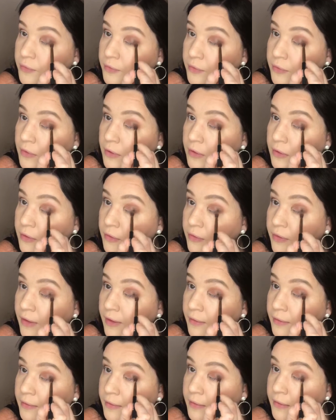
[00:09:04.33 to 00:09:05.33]
just gonna do
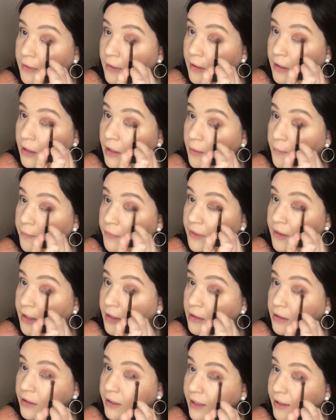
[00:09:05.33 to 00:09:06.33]
that same thing.
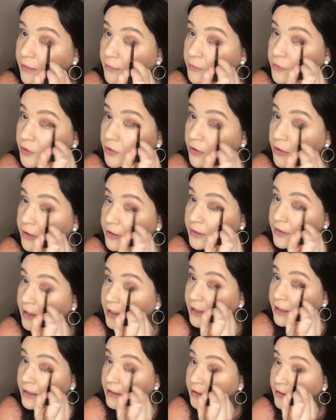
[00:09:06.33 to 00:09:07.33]
Look how dark
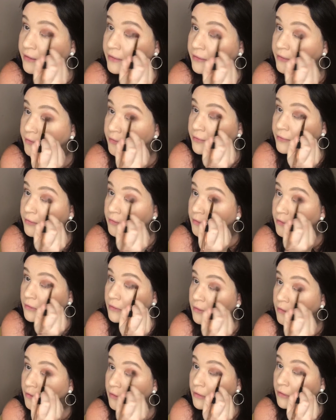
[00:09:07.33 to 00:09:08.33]
that is
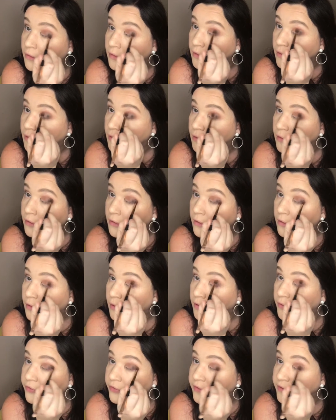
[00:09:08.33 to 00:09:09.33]

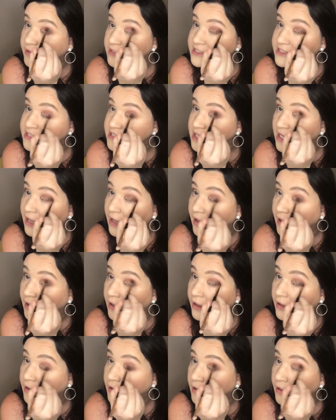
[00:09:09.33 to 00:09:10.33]
on this
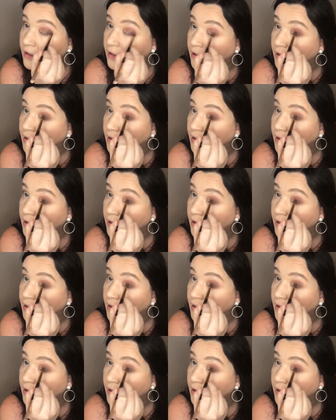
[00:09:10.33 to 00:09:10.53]
side.